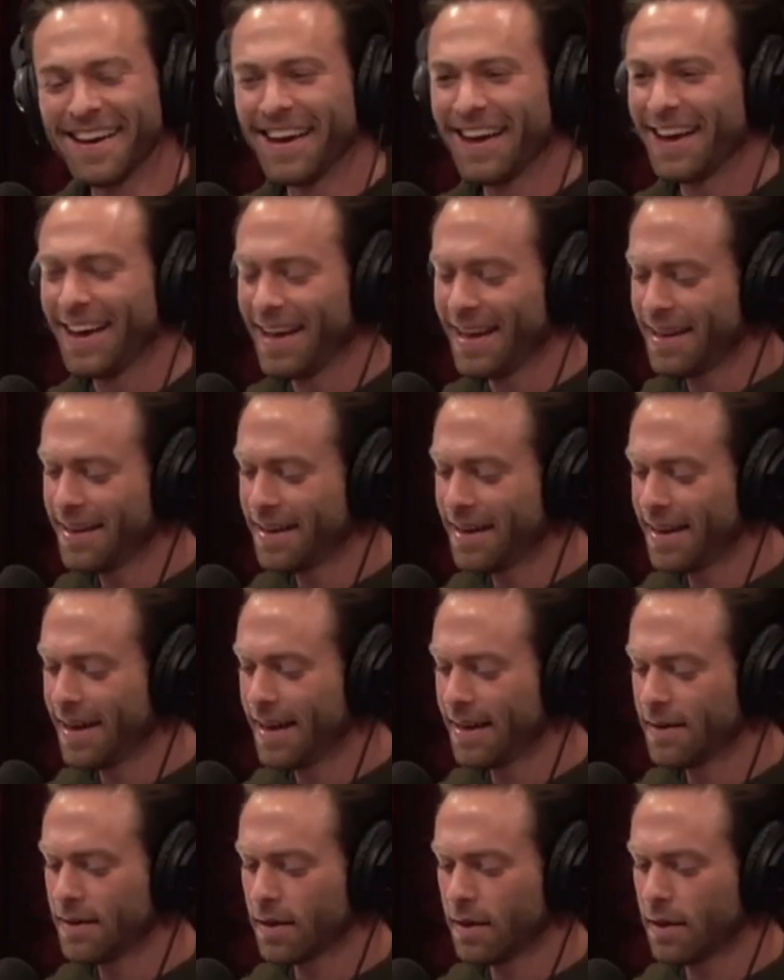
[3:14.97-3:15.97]
Right.
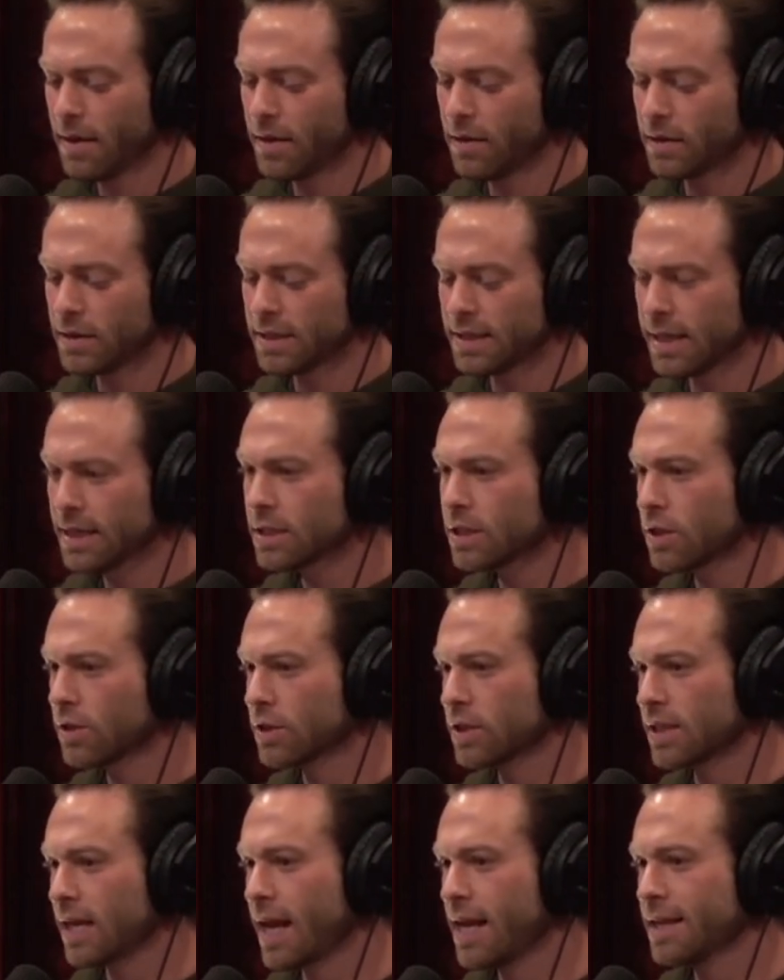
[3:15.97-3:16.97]
And since they're
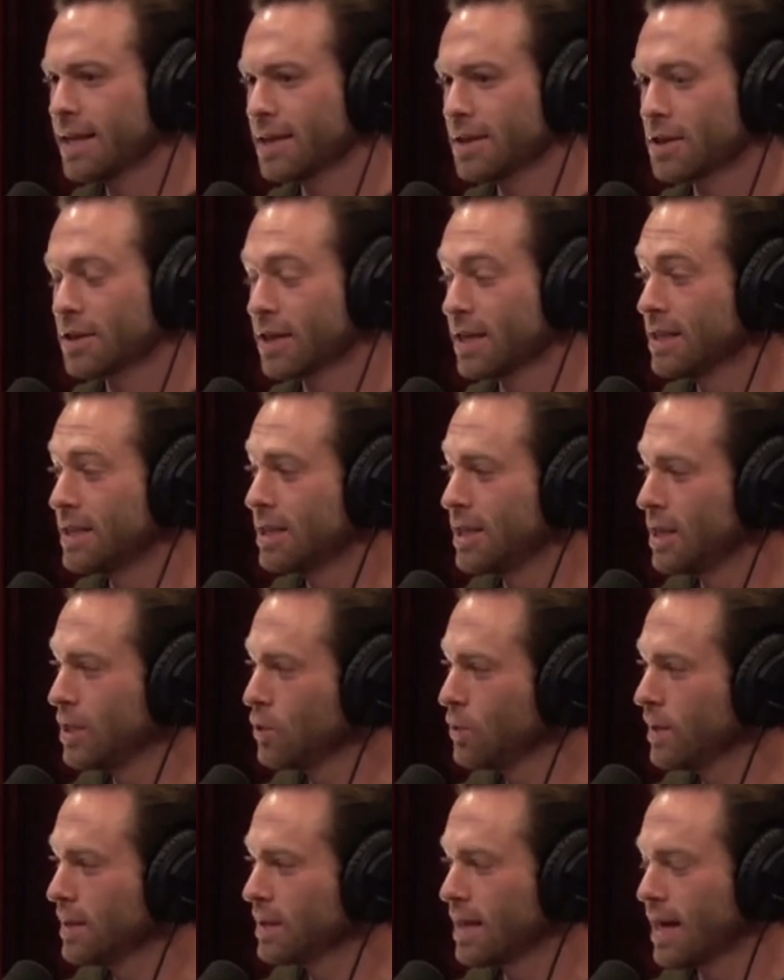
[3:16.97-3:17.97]
saying that they're
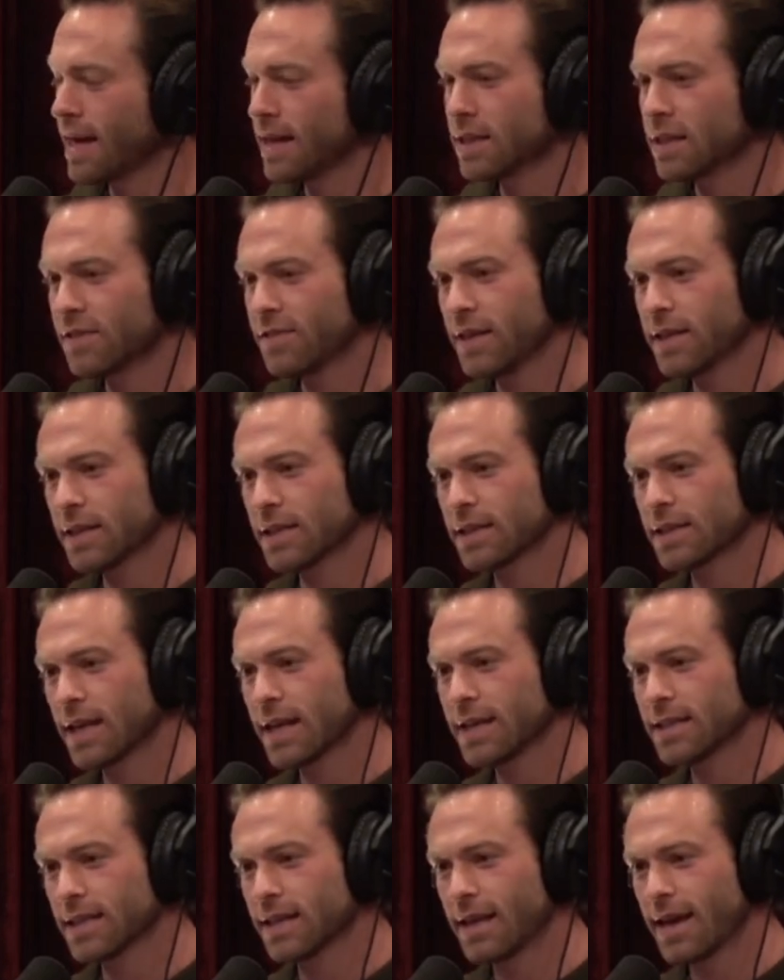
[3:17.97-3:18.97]
continuing to excavate the
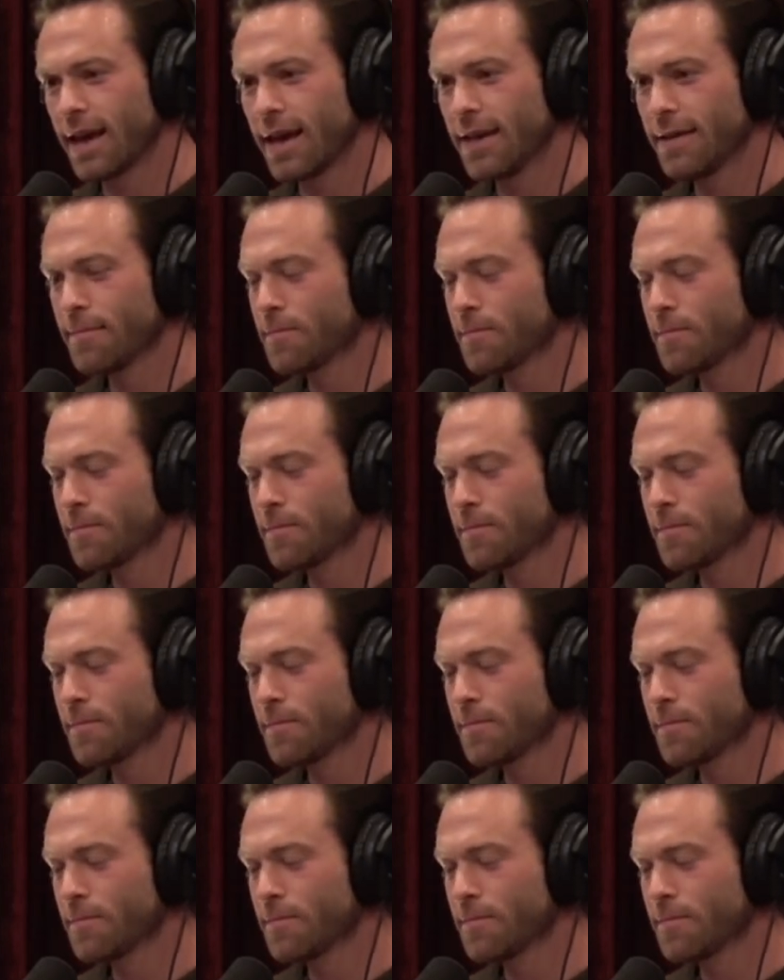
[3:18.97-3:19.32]
site today,